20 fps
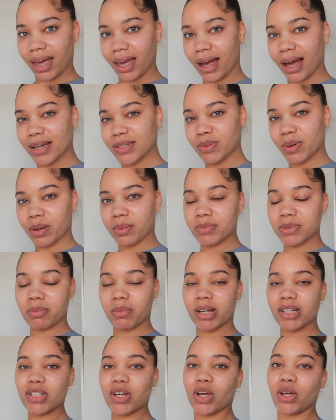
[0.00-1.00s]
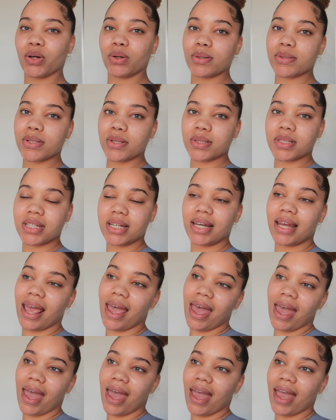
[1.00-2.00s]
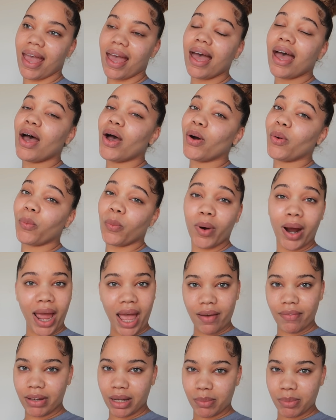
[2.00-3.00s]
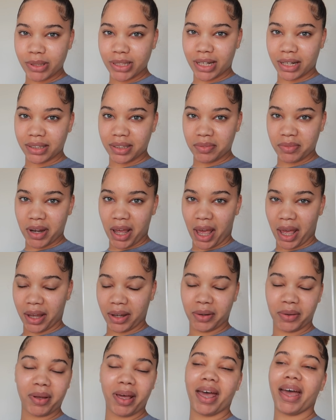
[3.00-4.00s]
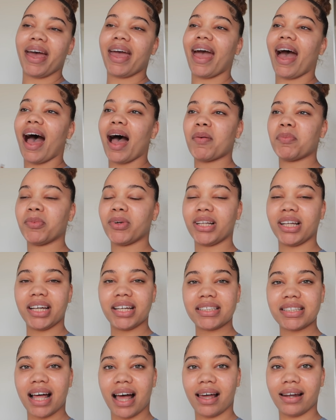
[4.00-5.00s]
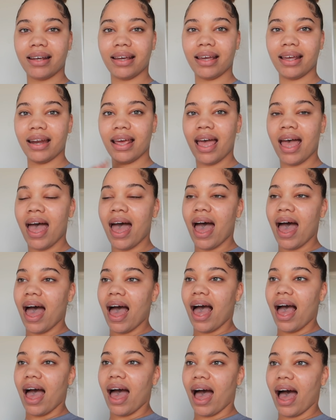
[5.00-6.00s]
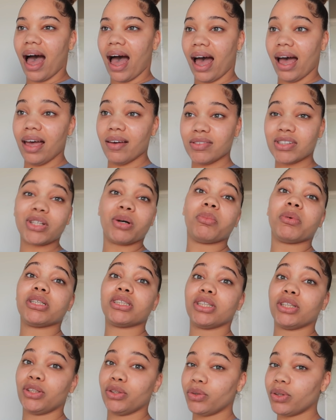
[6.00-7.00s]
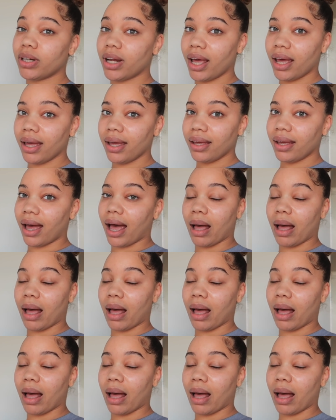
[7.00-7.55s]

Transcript: hey guys welcome to my channel so today we're having a productive day okay i'm really excited I have so much to do today.